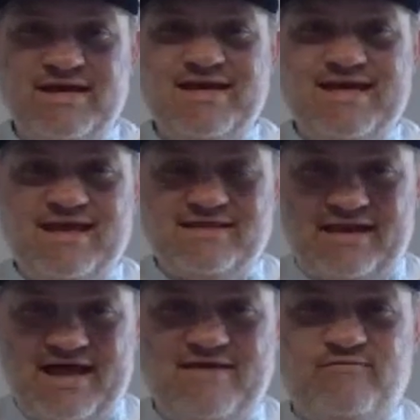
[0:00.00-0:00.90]
in the
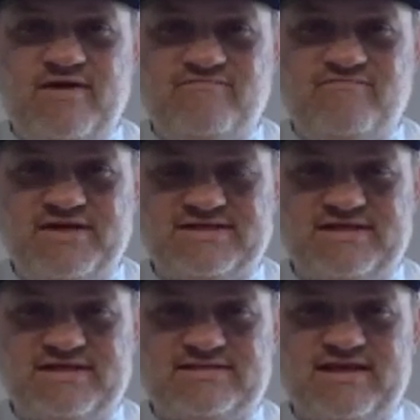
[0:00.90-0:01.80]
LifeWave
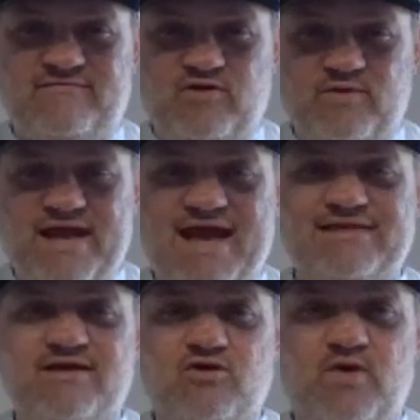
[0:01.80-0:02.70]
business, if you were to ask
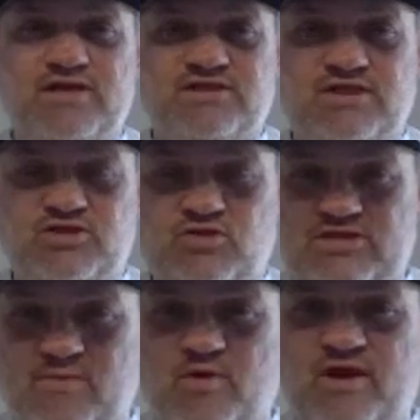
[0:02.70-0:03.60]
a question to
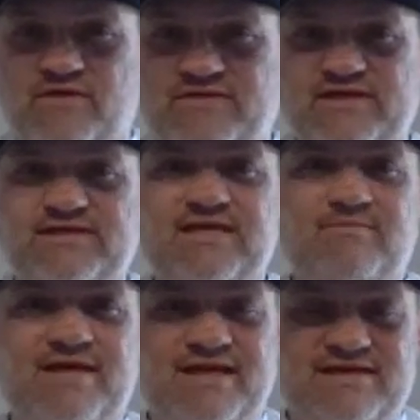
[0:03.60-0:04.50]
someone on this team
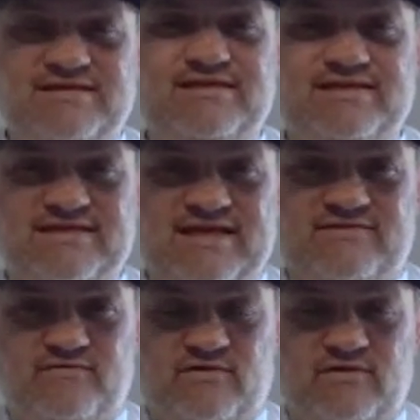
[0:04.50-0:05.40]
that is
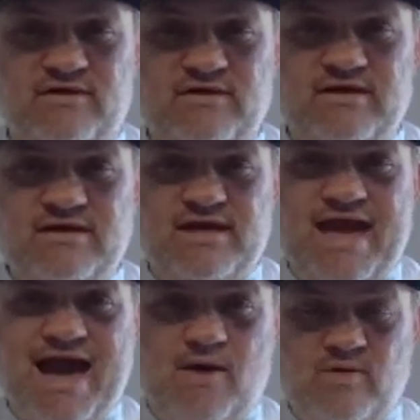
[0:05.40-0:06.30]
successful,
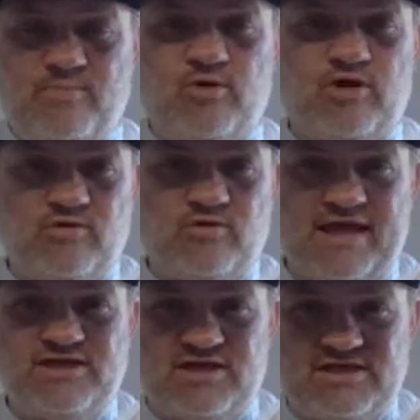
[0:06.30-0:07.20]
how important
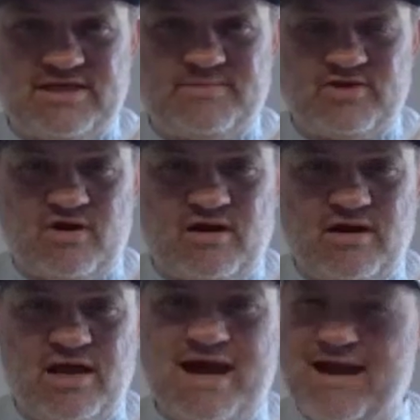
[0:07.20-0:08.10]
relationships
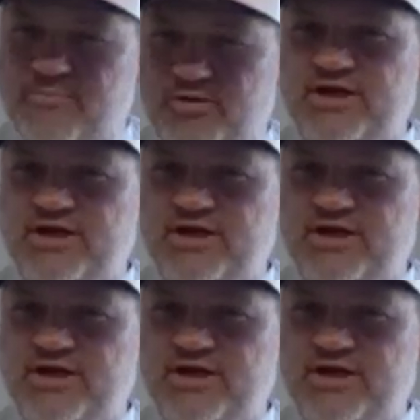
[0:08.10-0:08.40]
are, I'm pretty